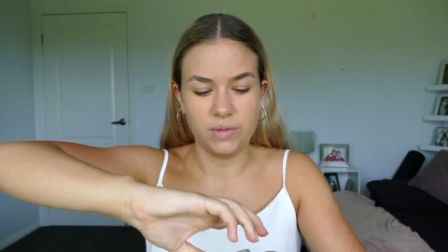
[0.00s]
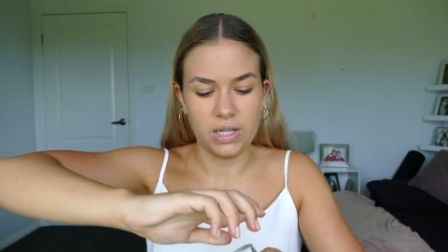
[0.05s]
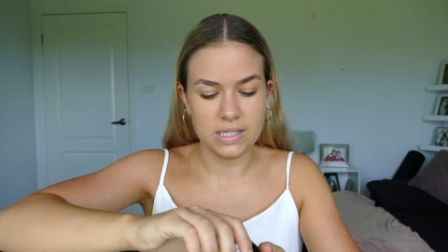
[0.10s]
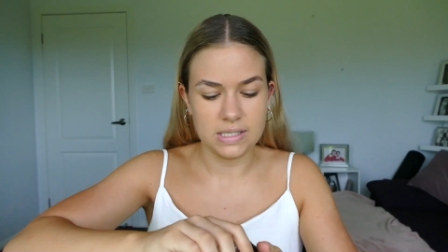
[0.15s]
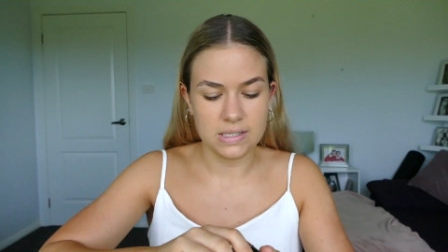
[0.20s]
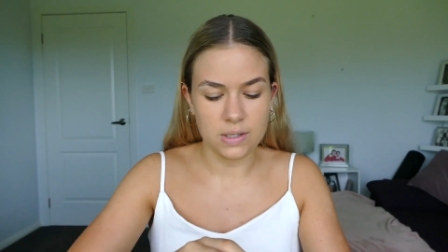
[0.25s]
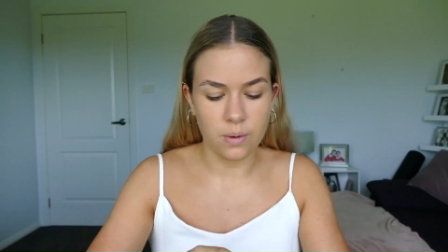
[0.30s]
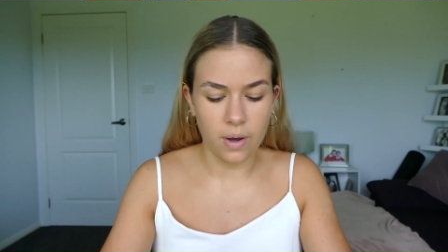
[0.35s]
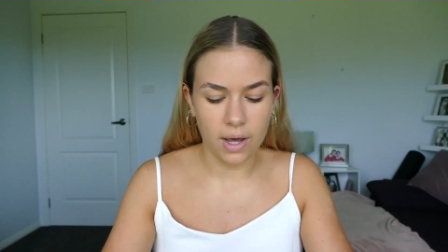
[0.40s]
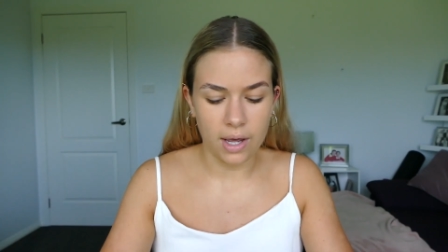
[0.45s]

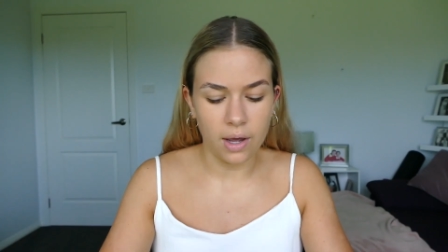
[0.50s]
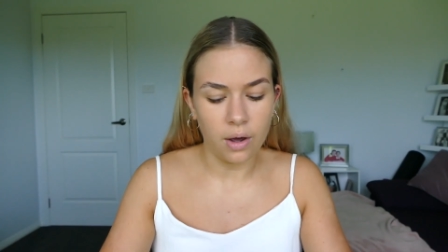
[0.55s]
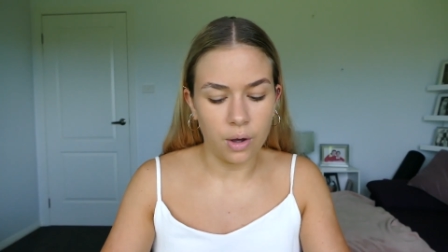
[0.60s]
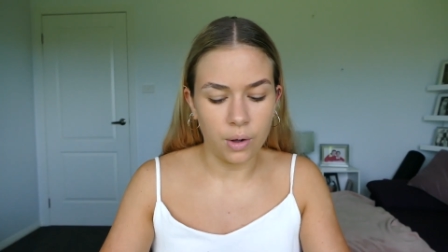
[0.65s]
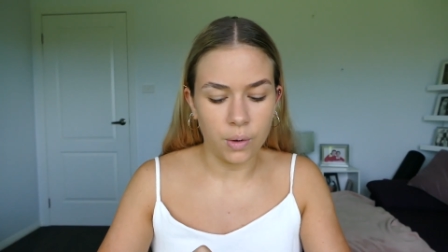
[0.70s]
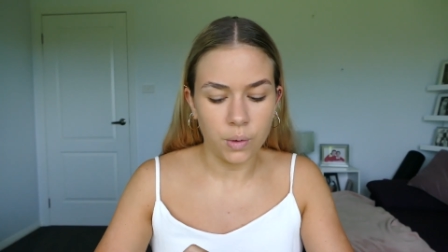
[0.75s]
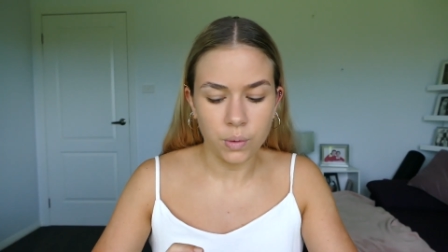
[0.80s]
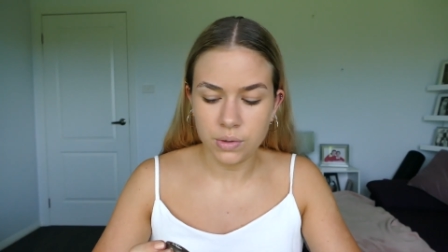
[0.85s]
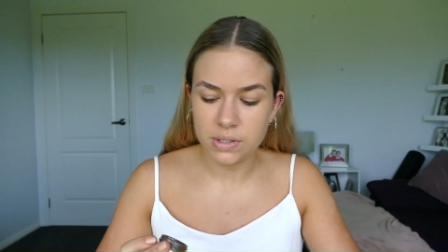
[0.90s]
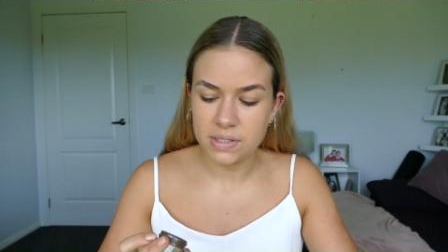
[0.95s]
It's quite
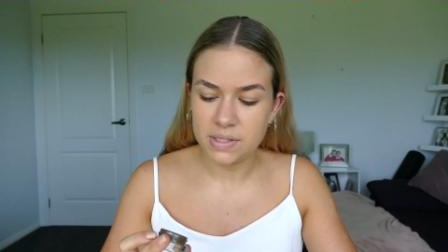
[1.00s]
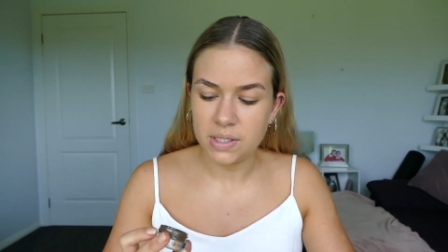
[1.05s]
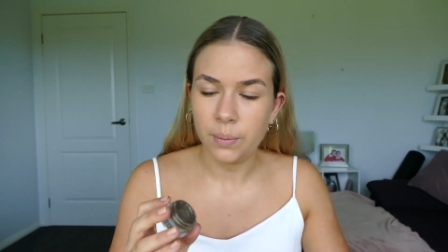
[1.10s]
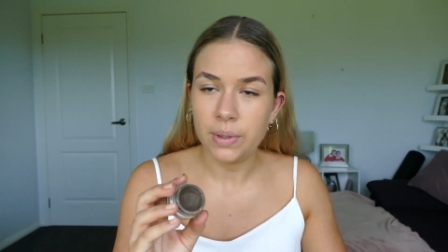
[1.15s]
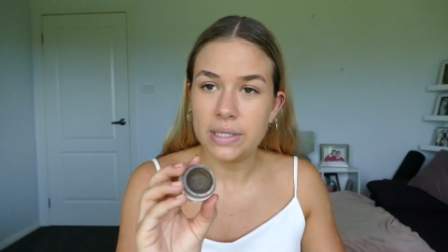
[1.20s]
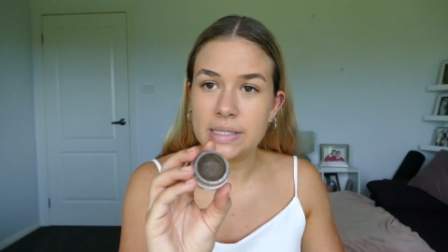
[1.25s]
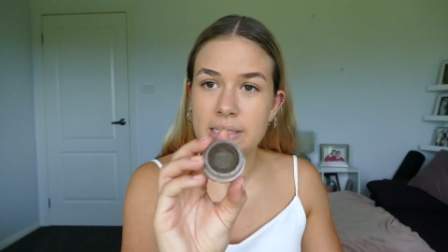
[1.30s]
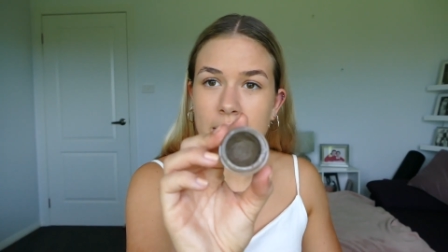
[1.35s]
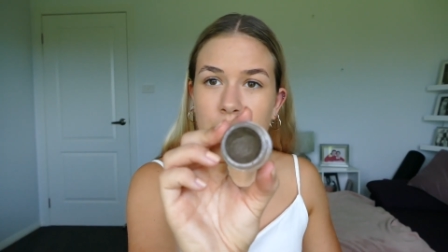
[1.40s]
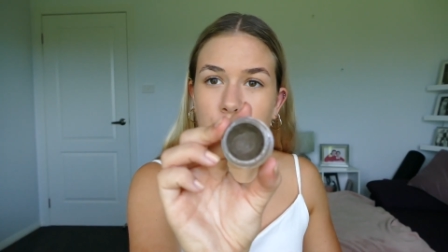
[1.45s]
old, so
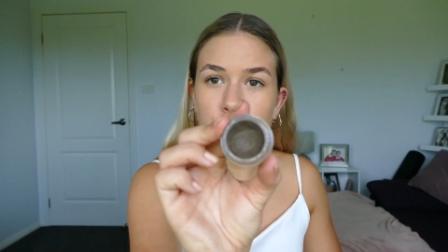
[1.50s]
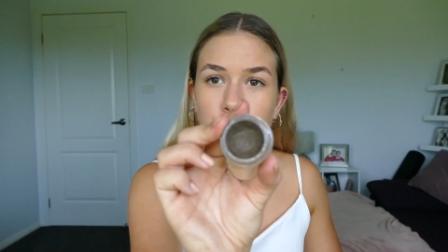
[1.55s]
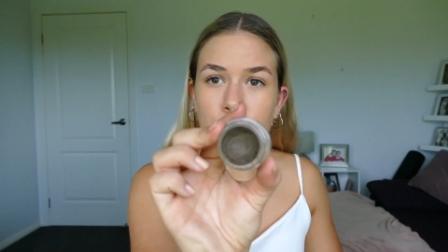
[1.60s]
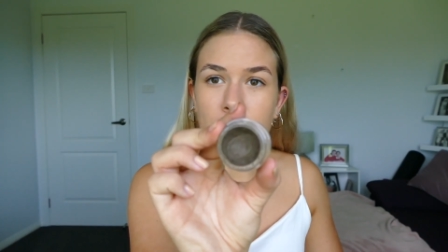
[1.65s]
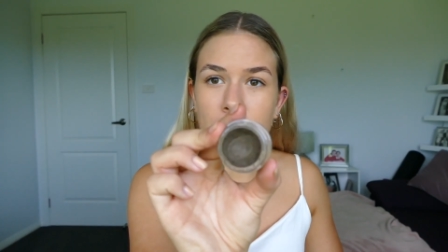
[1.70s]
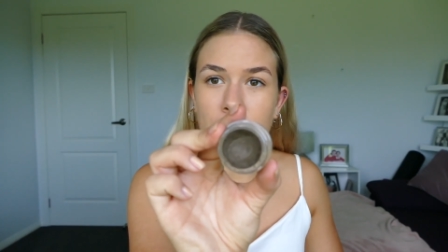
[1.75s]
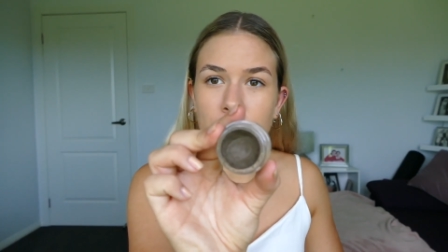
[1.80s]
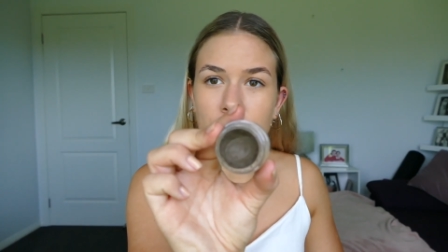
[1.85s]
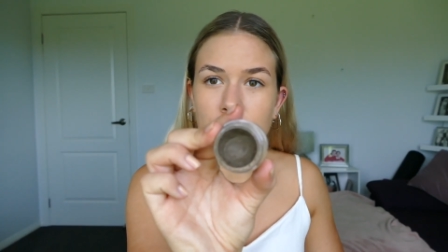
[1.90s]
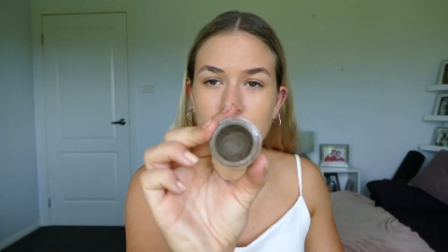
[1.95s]
it's a little
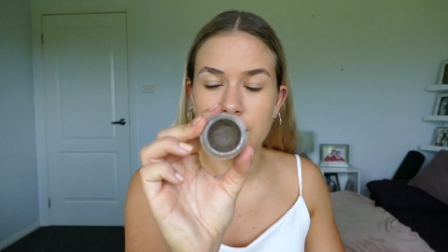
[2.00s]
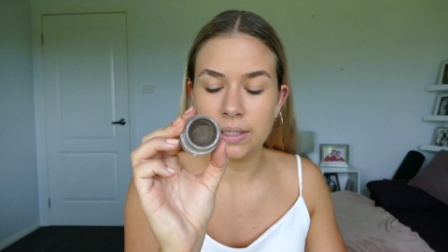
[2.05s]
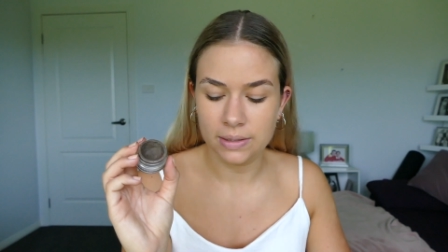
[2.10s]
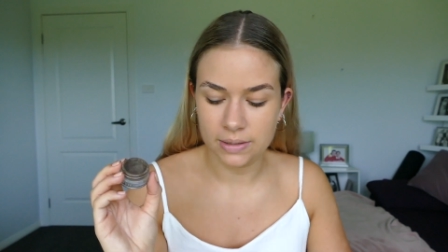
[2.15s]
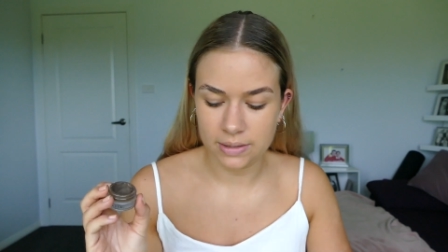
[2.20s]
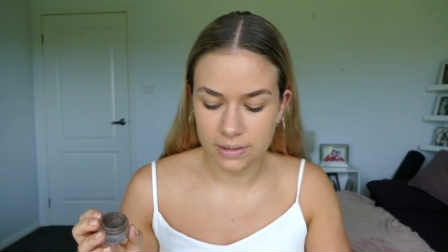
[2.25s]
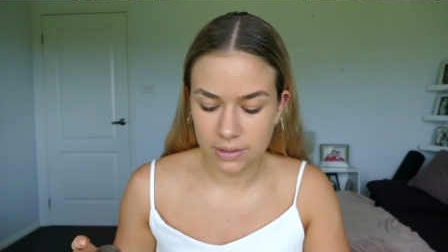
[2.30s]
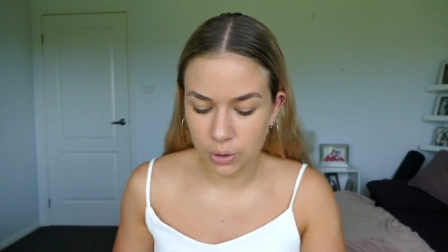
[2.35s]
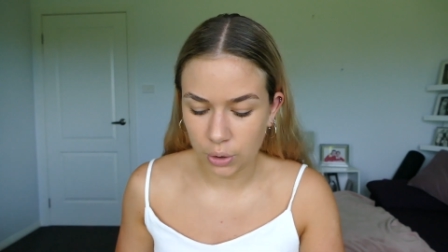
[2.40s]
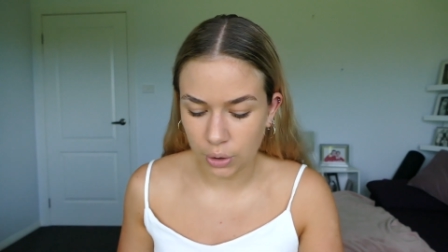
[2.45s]
bit,
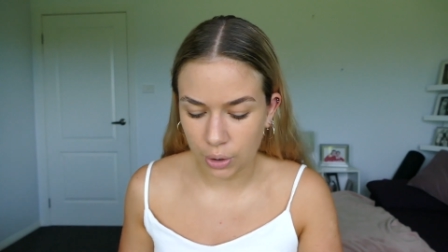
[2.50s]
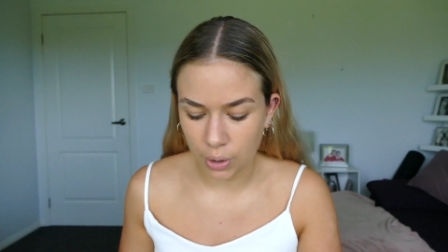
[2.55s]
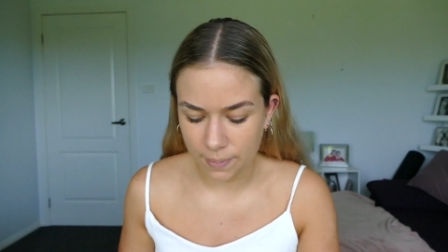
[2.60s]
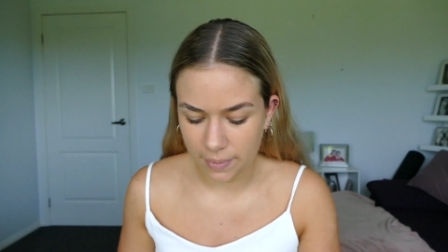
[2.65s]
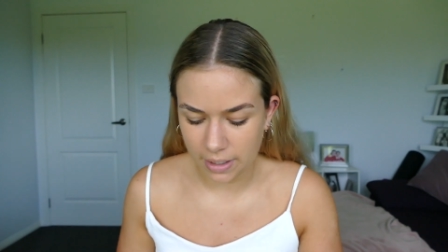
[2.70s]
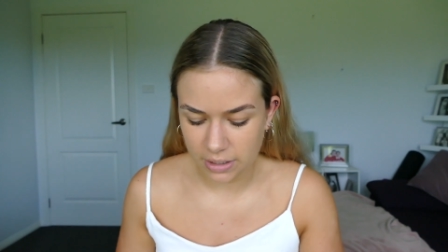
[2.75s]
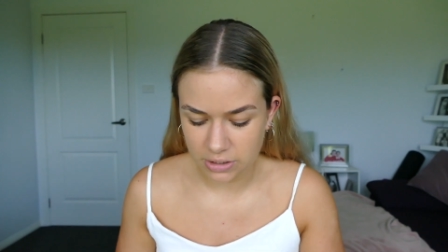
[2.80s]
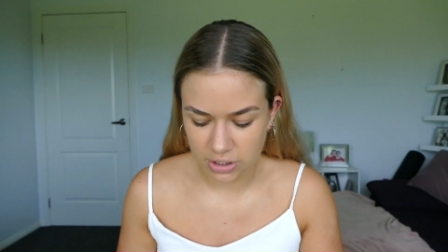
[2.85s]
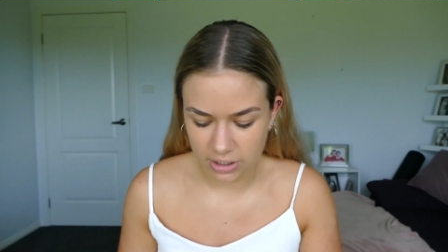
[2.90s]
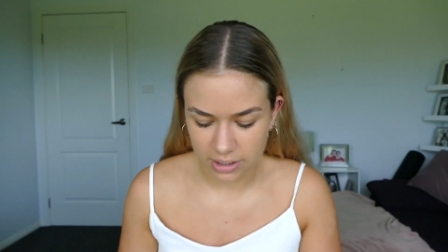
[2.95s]
not
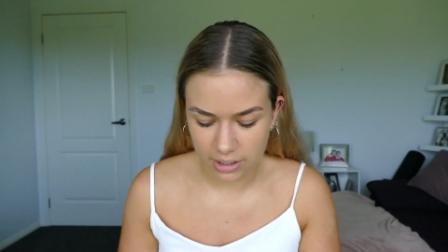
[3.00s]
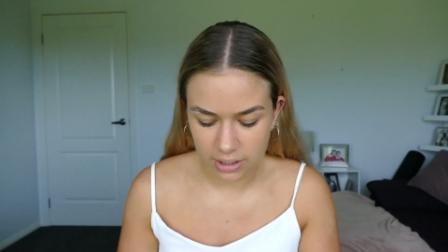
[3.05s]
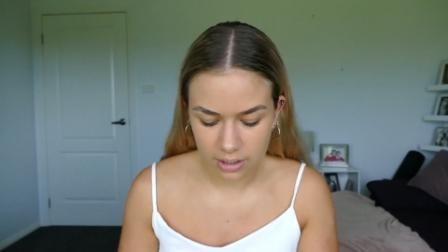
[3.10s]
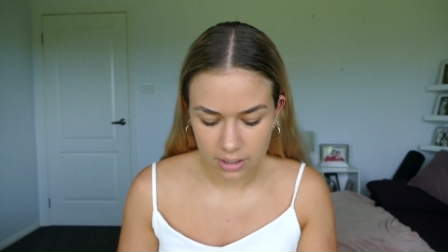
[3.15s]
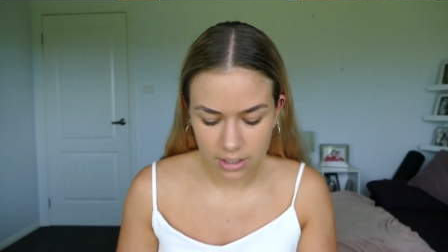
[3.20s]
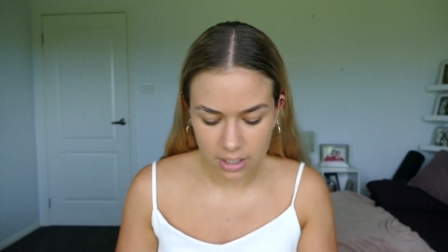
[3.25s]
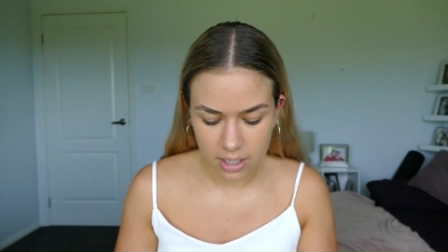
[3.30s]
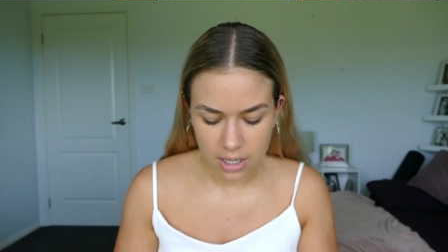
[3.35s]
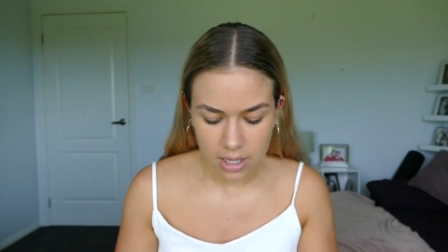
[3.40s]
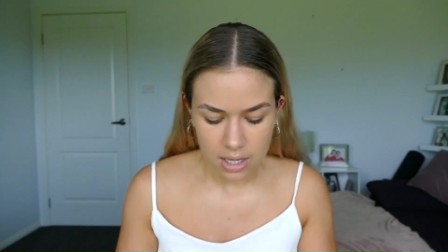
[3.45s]
much in
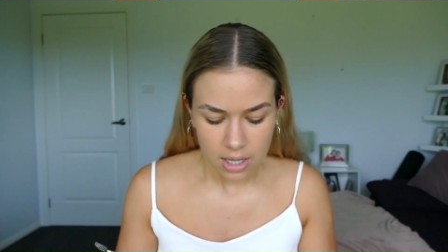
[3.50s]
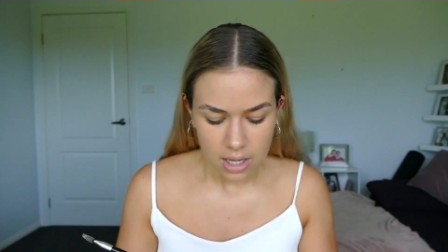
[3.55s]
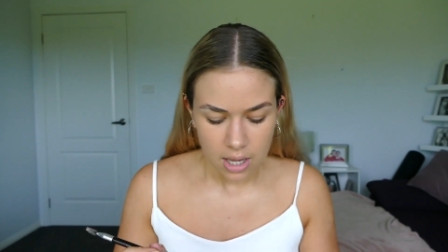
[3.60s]
it.